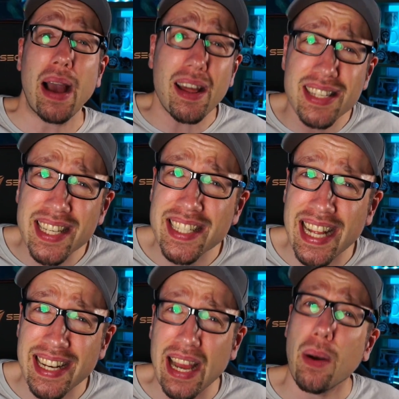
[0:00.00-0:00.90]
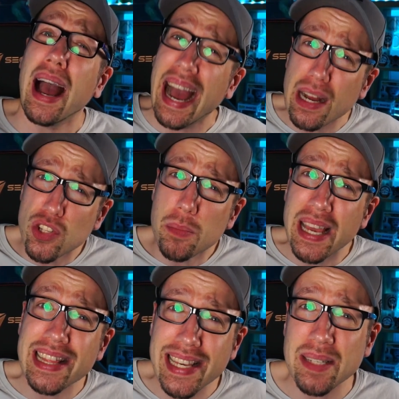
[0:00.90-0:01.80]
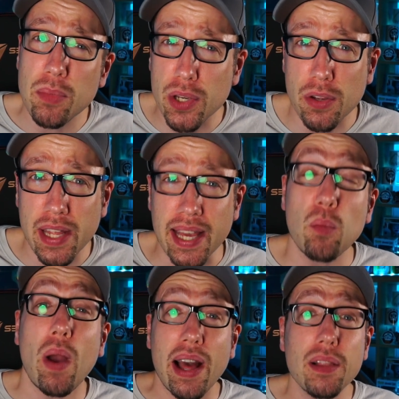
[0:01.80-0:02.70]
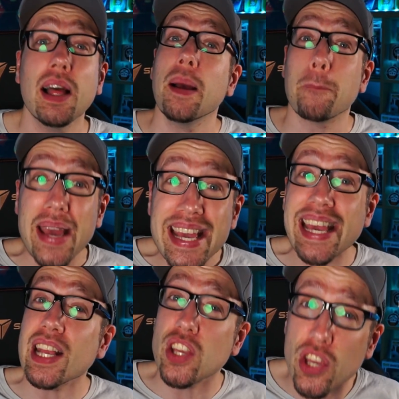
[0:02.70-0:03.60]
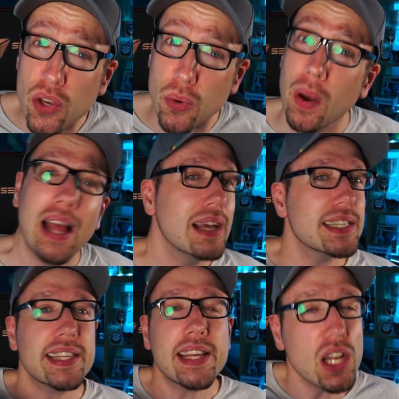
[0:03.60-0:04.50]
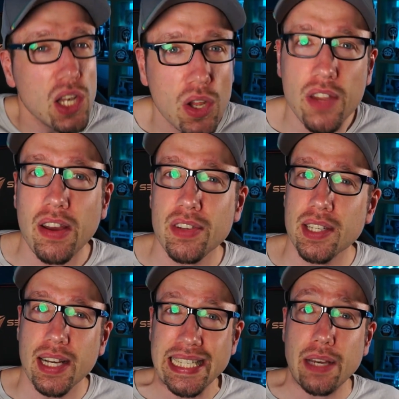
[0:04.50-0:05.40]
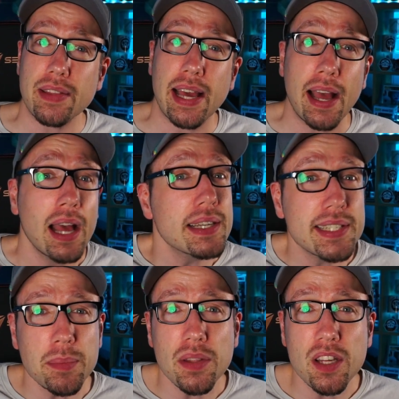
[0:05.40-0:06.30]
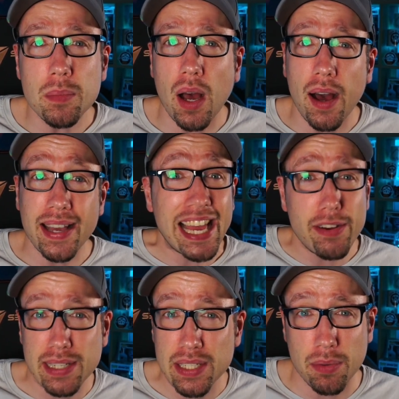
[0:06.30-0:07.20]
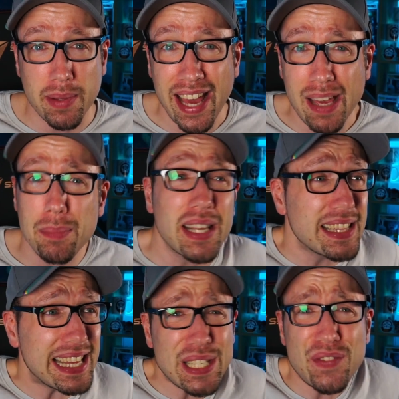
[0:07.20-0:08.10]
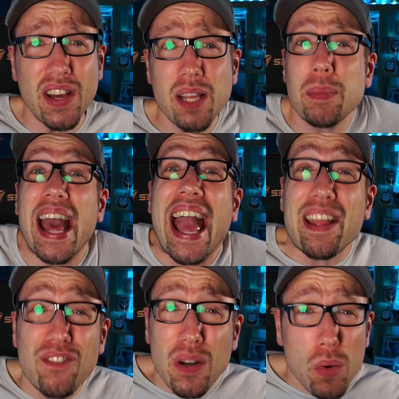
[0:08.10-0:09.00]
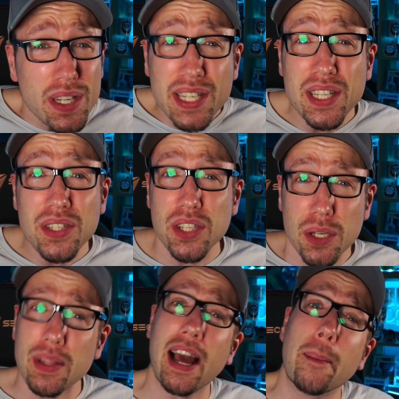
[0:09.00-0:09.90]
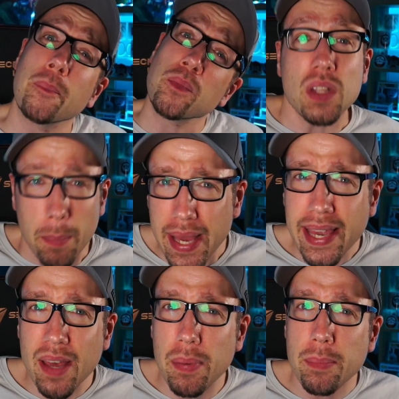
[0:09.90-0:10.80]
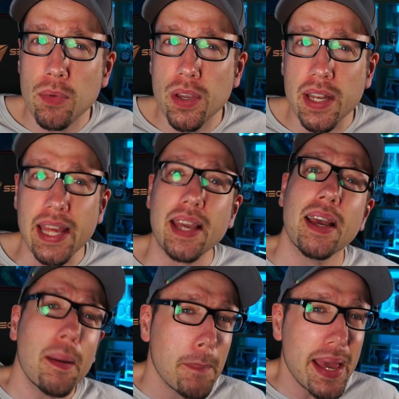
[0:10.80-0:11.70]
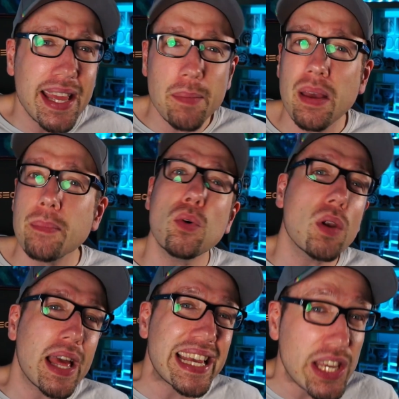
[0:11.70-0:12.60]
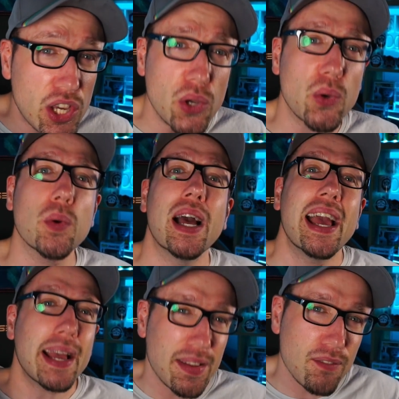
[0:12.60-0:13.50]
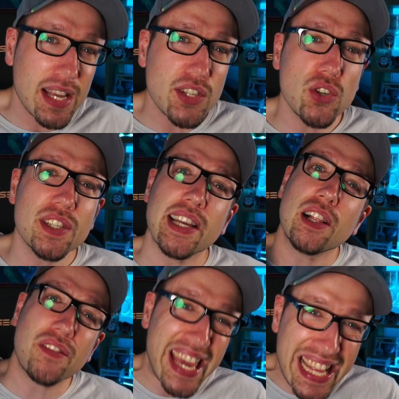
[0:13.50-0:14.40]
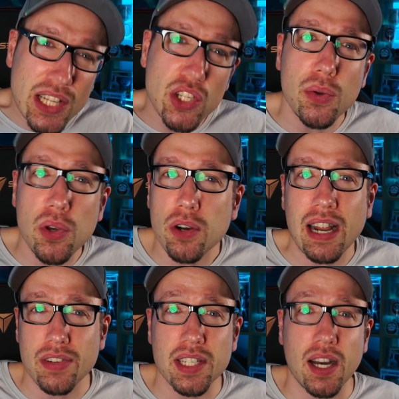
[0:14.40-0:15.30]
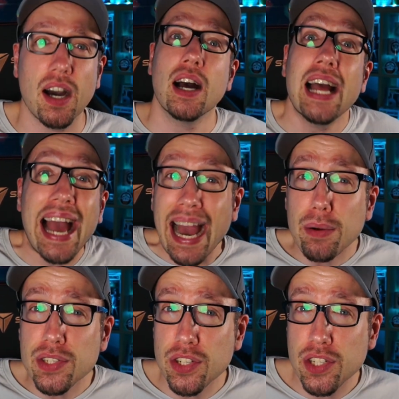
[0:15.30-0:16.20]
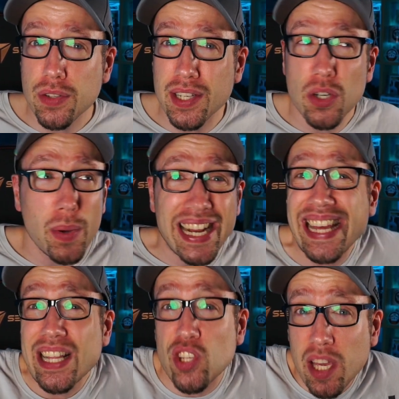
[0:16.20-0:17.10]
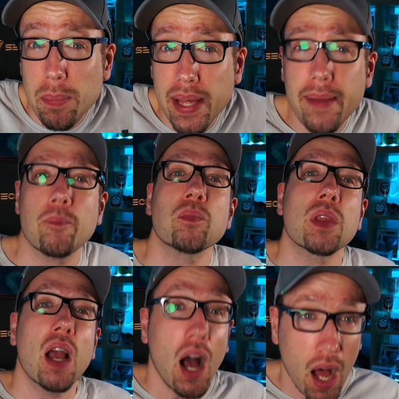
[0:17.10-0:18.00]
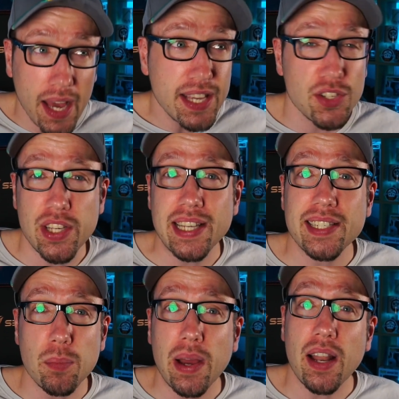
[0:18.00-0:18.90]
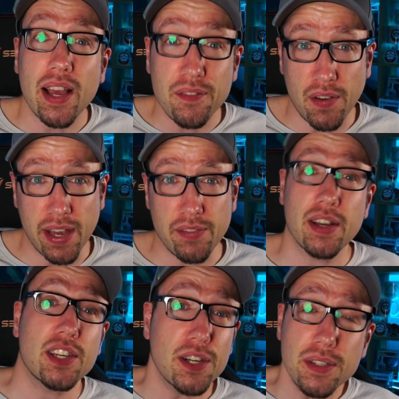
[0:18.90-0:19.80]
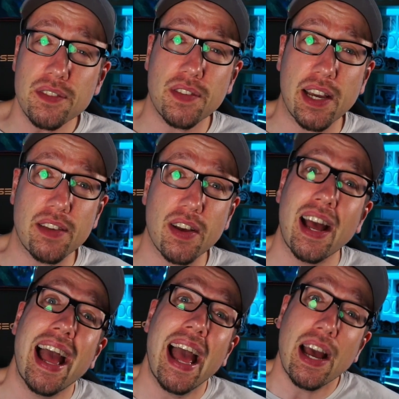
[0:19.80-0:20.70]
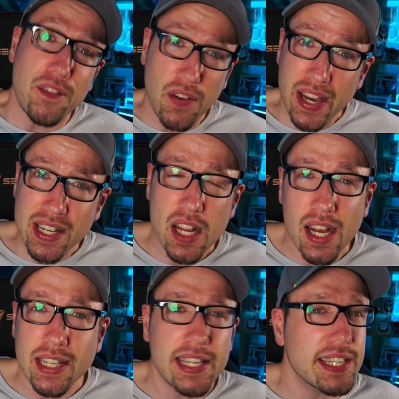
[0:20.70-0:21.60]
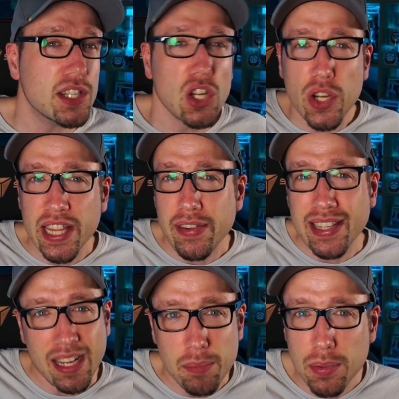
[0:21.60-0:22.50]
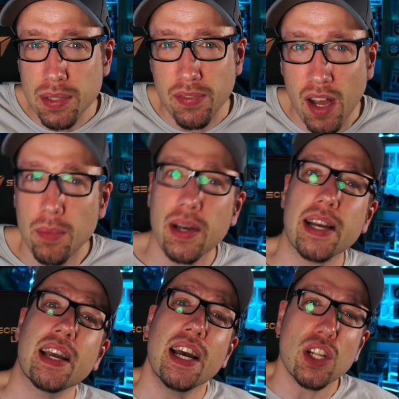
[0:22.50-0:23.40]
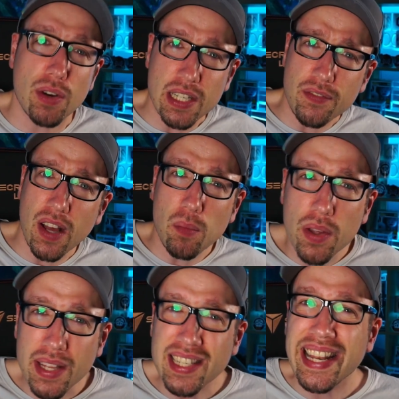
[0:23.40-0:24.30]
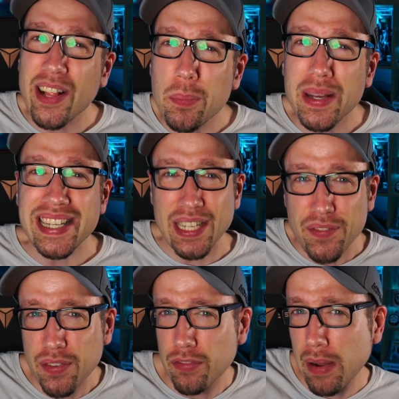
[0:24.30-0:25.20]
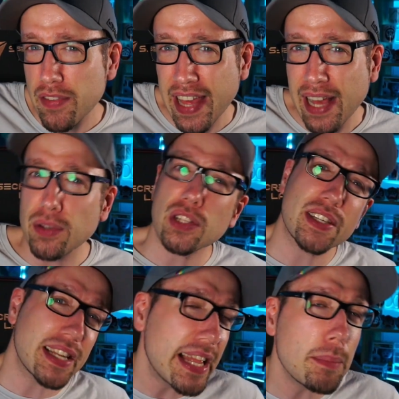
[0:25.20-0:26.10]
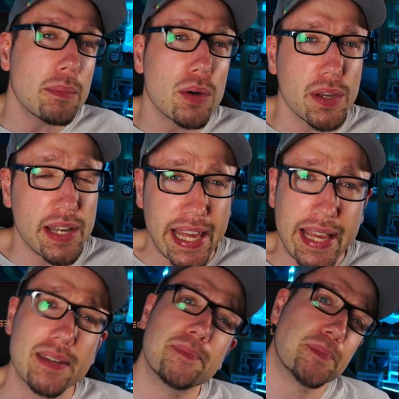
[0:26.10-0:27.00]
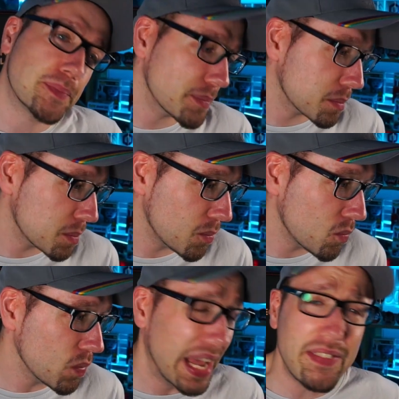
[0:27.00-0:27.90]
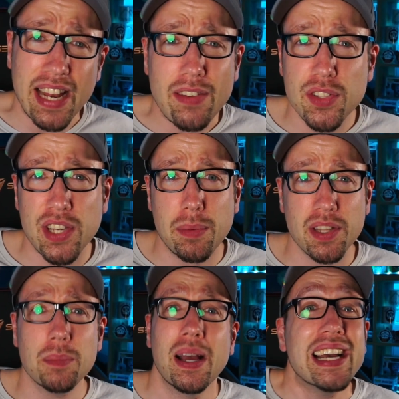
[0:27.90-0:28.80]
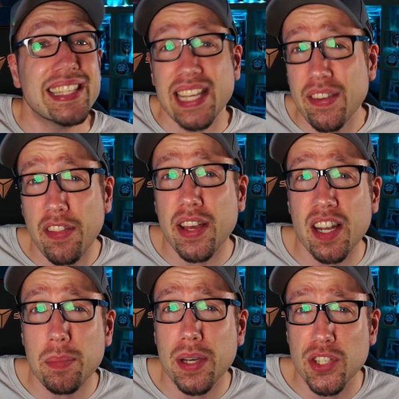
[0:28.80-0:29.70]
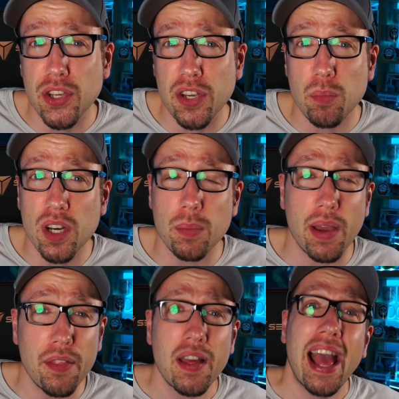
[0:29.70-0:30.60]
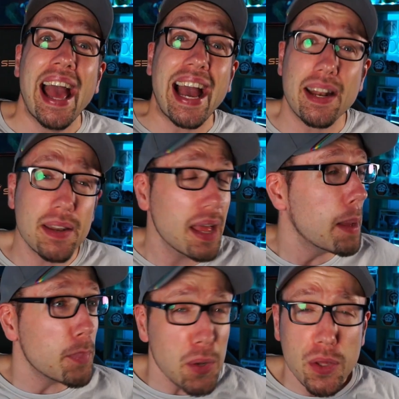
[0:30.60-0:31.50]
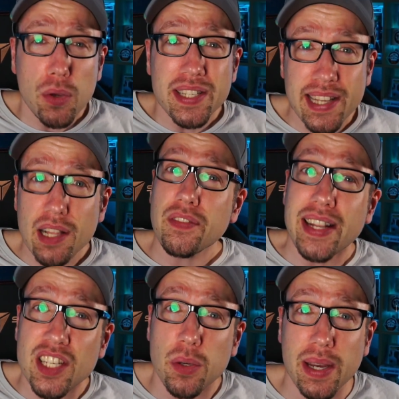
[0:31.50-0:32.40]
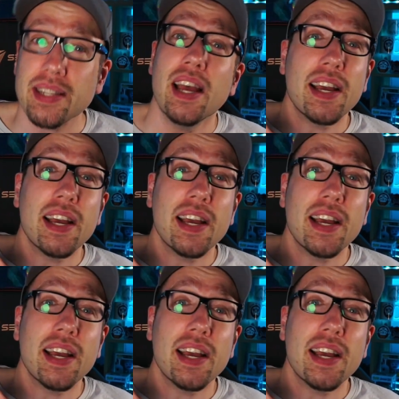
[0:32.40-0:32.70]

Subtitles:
How does this stand out? How do you make this more unique? Well, make it you. See a lot of avatars out there. Some of them are characters from games. That's fine, but everyone can do that. Make it a bit more unique. Make it a bit more like you. Invest yourself into your avatar. How can you do this quickly, cheaply? I suggest somewhere like Fiverr. Go to Fiverr, find an artist, look at their examples of artwork, try to find one that's a little bit different from everything else, looks a little bit more unique, and then have a chat with them, see if they're the kind of person you can work with, and put yourself into it.